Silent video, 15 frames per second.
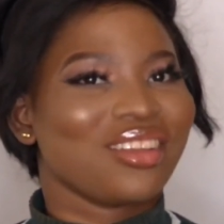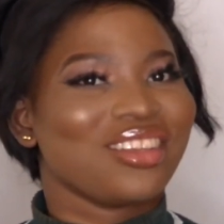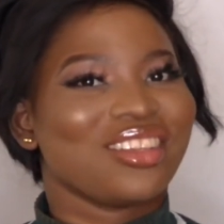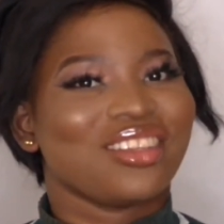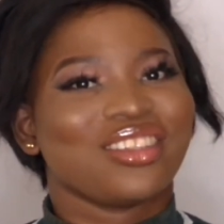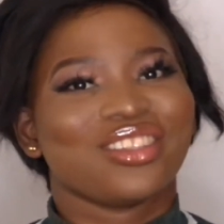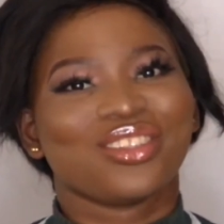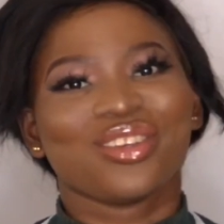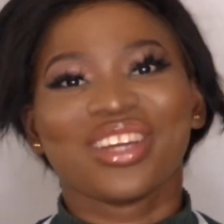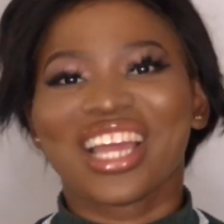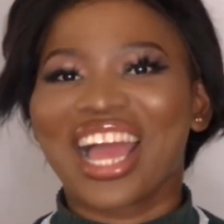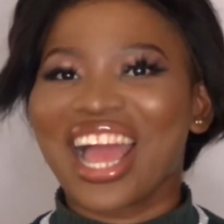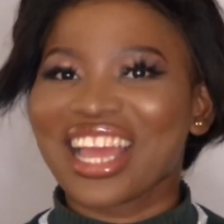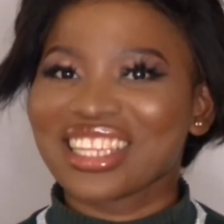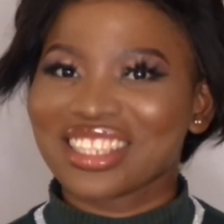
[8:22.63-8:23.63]
So
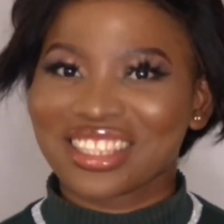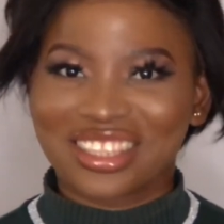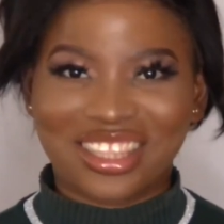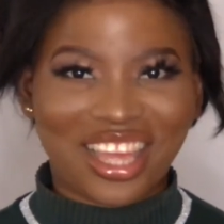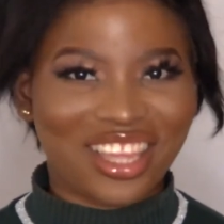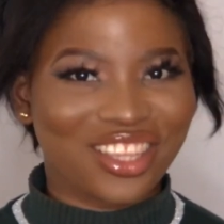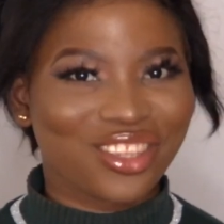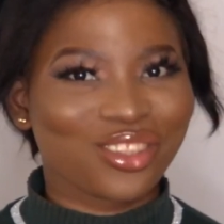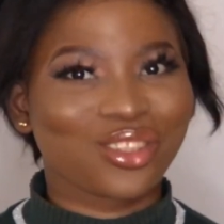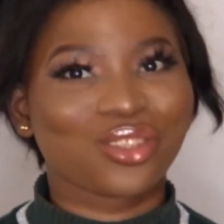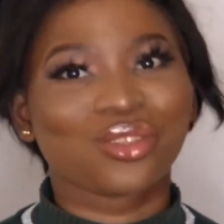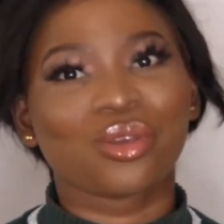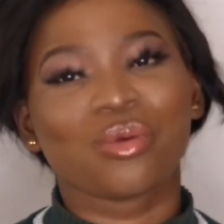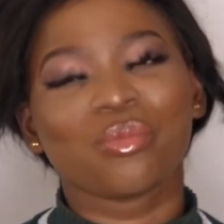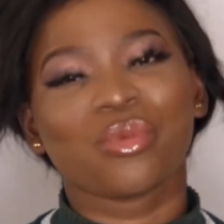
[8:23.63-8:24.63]
guys, thank you
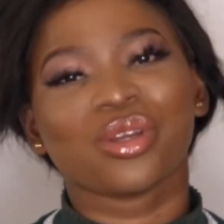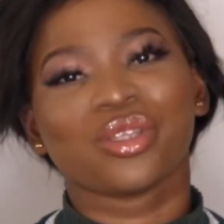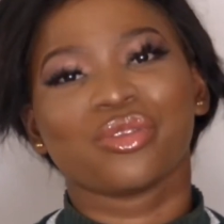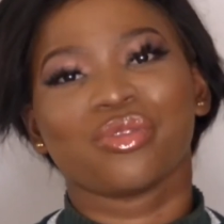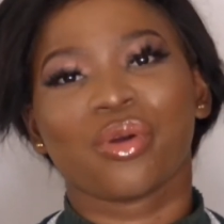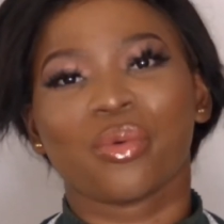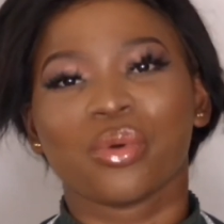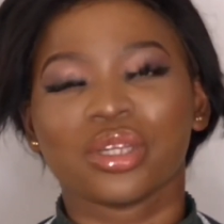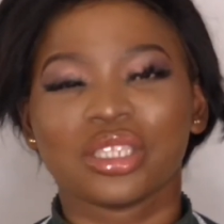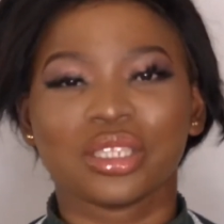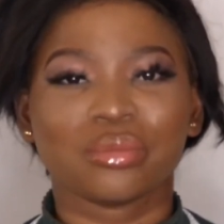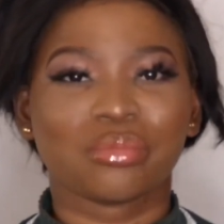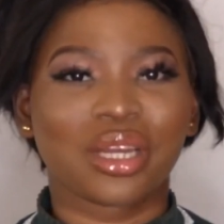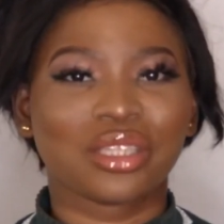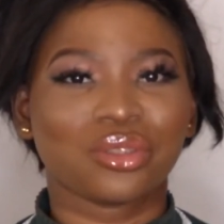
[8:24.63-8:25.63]
so much for
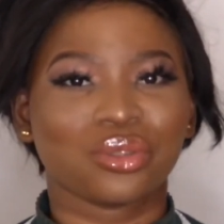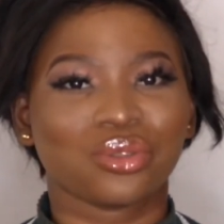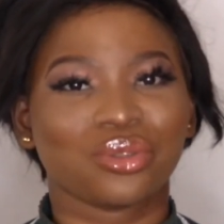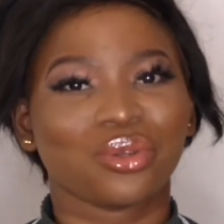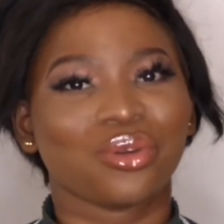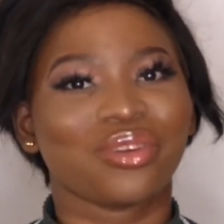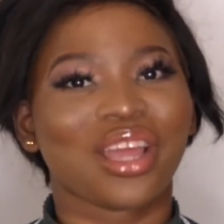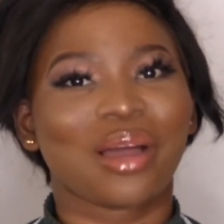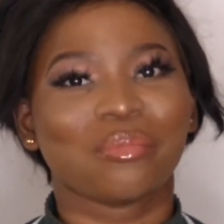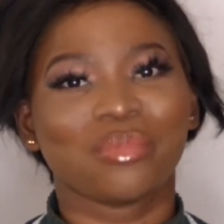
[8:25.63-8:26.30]
watching my tutorial.